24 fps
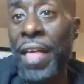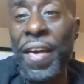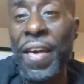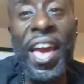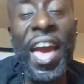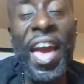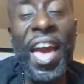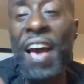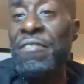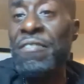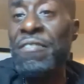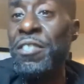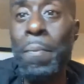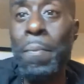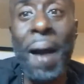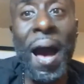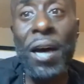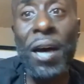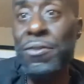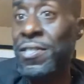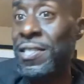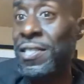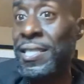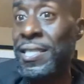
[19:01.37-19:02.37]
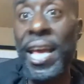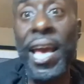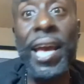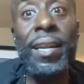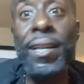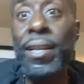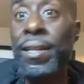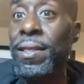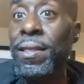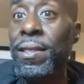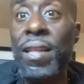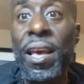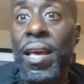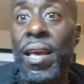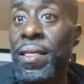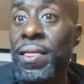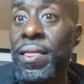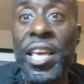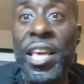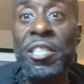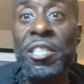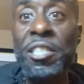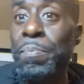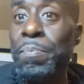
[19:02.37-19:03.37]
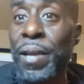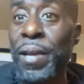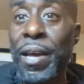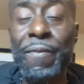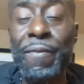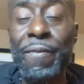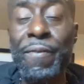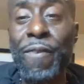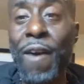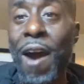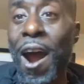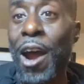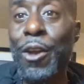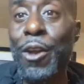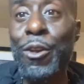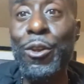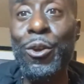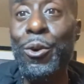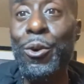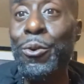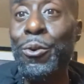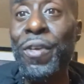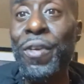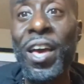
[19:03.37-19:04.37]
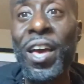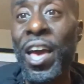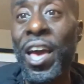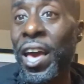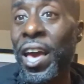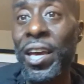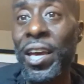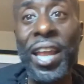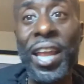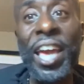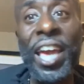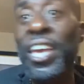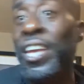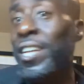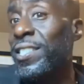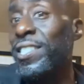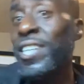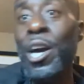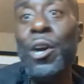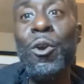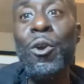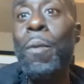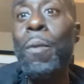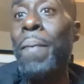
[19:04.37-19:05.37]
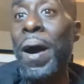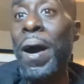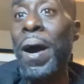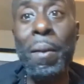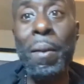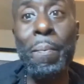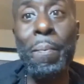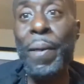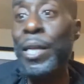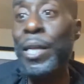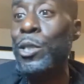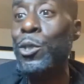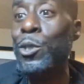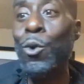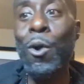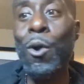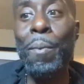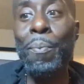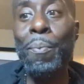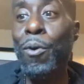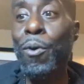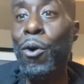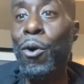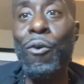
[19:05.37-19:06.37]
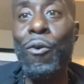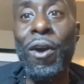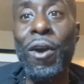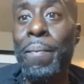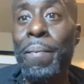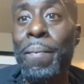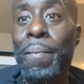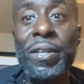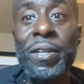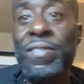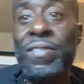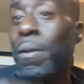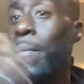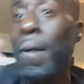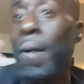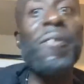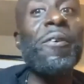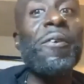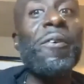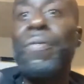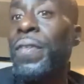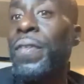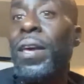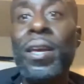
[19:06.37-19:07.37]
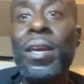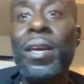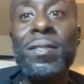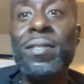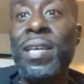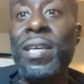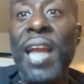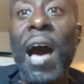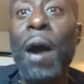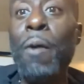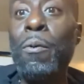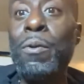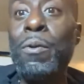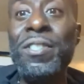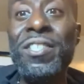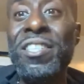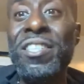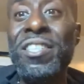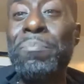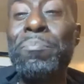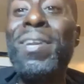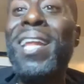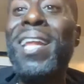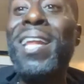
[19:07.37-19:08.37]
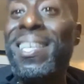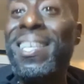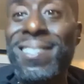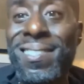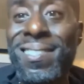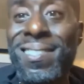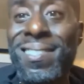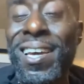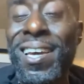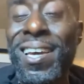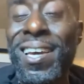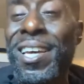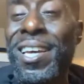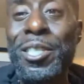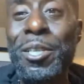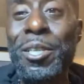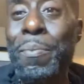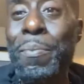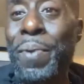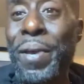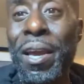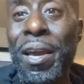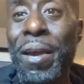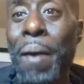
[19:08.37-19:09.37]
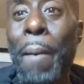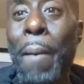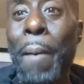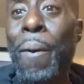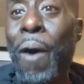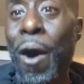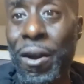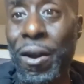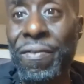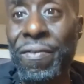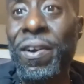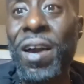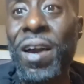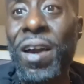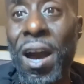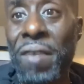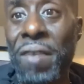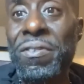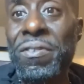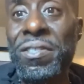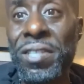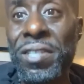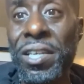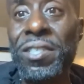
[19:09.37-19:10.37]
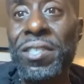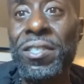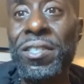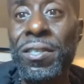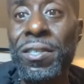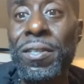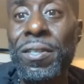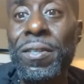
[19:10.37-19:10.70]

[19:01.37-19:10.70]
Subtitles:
they have some outstanding things planned for our youth. And they can tell you about a mentoring program and some other things that I was just blessed to be a part of the conversation.